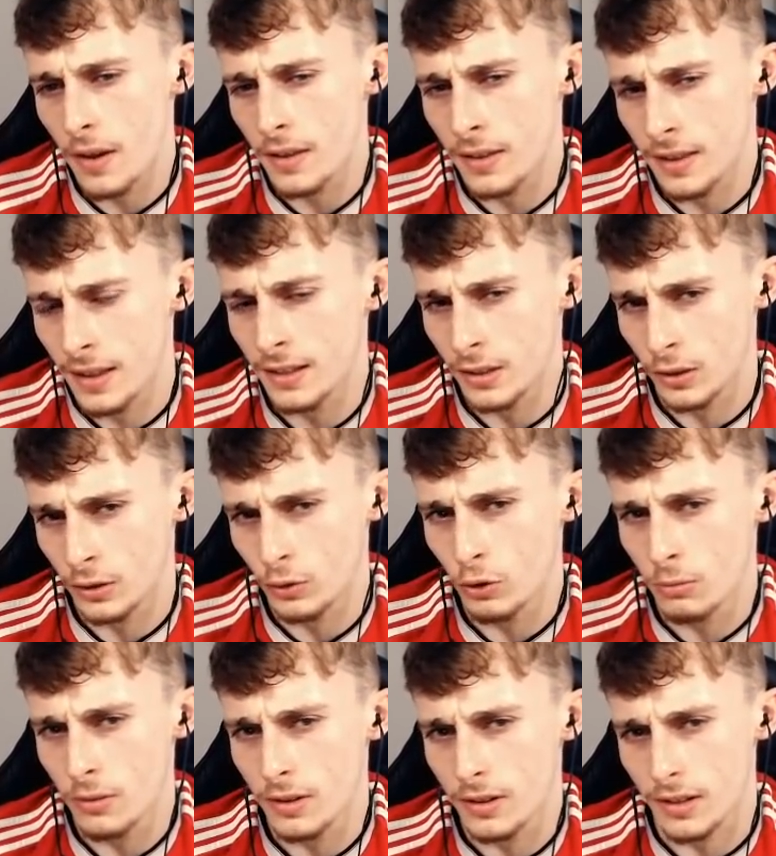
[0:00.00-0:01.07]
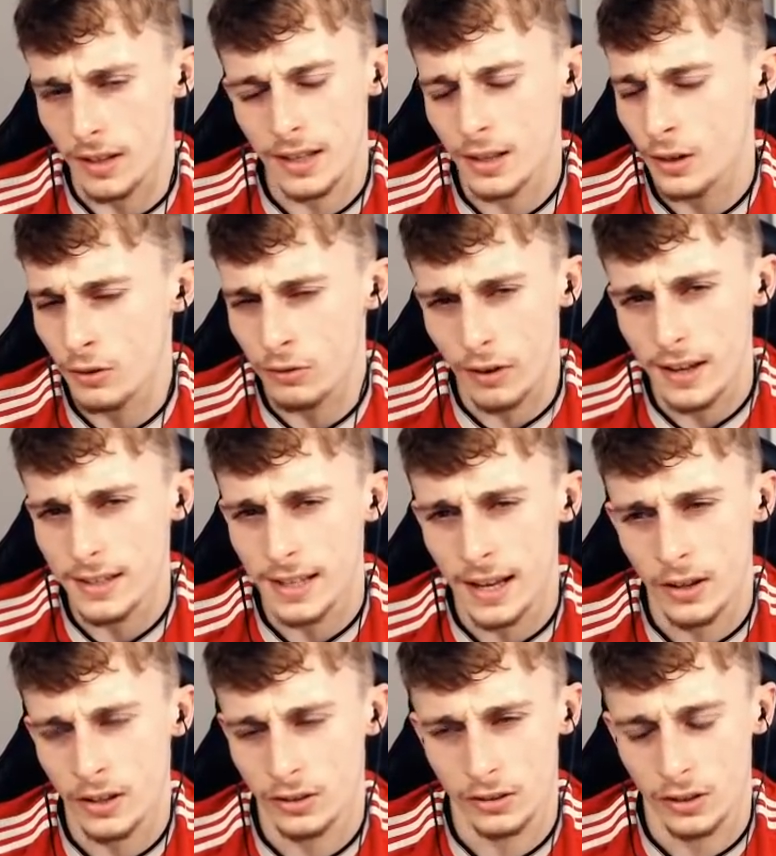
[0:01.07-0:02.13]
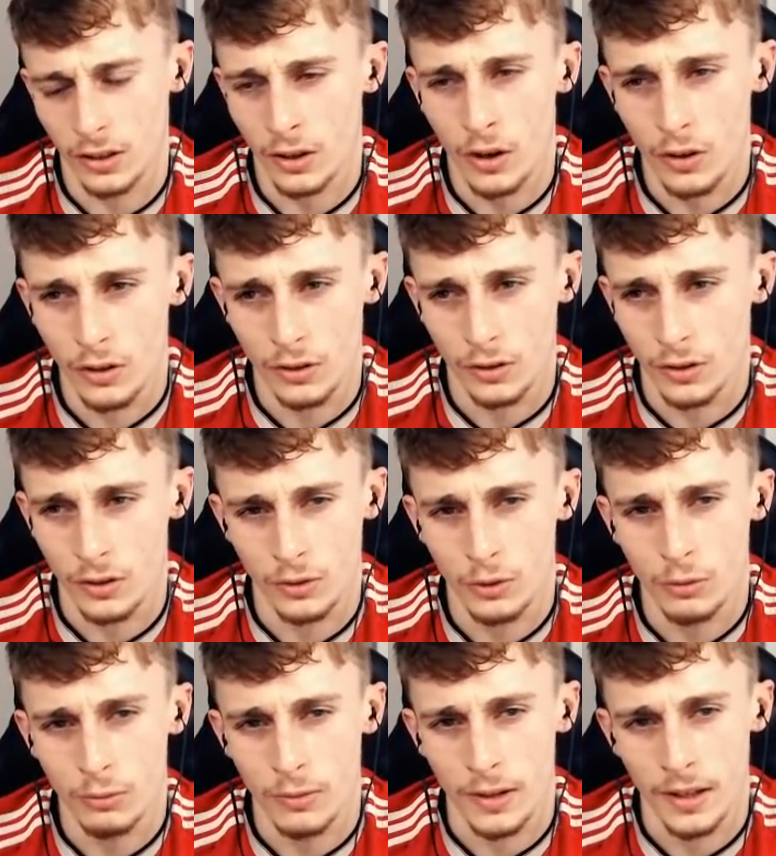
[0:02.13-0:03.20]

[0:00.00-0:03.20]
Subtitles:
It's a storm, isn't it? It's crazy how this is the constant storm there.